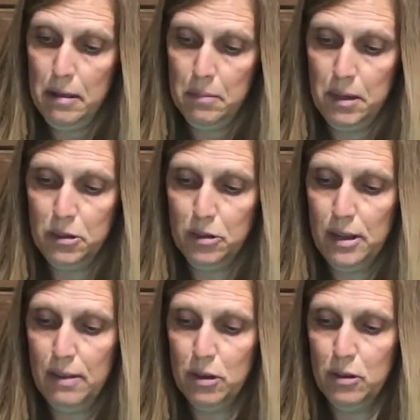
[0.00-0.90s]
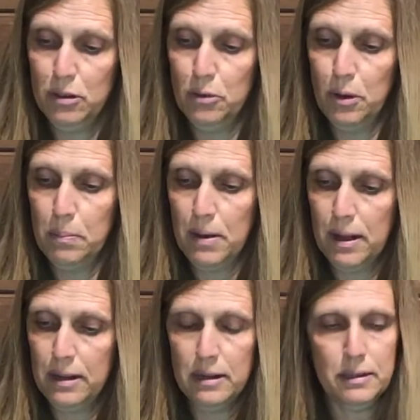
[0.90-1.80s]
make sure you have a good grip
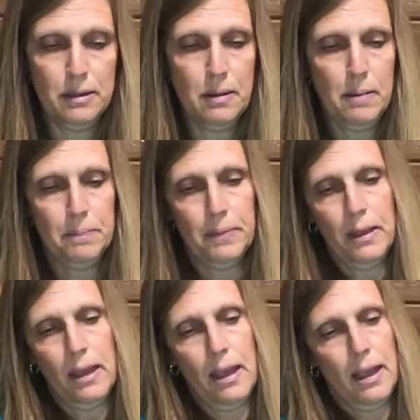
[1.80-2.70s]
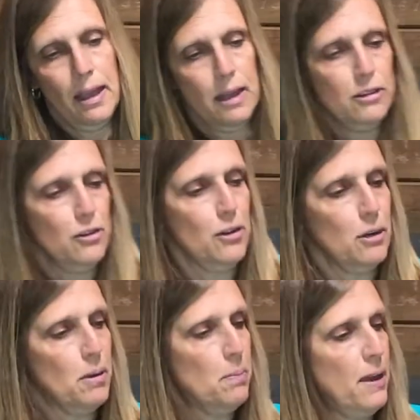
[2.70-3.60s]
on it. And you're going to
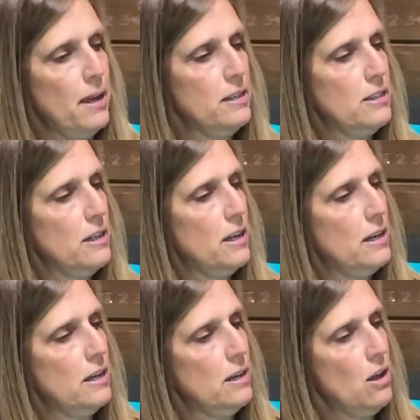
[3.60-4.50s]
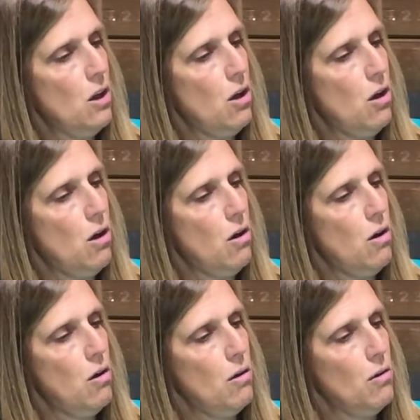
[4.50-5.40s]
be painting
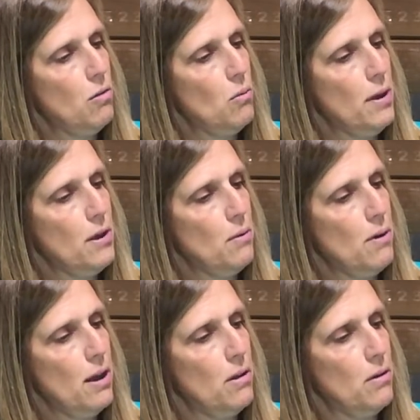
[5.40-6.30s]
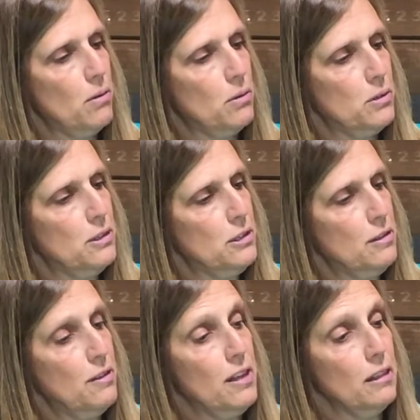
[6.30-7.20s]
all the way around
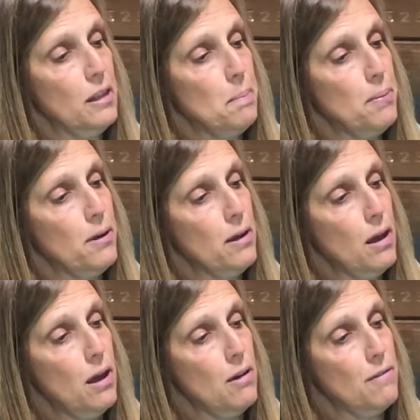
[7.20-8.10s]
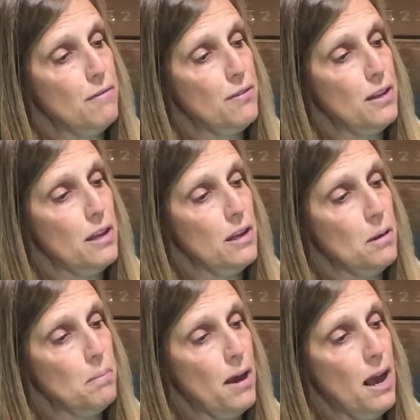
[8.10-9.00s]
the lip of the
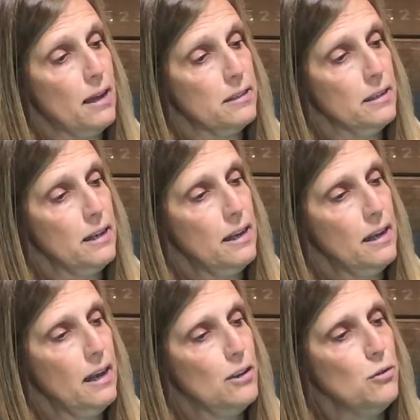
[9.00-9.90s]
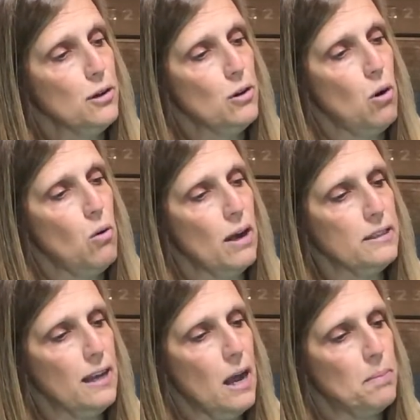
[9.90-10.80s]
pot. And you can go on
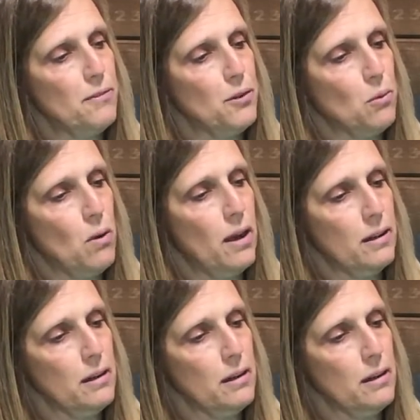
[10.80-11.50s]
top if you want.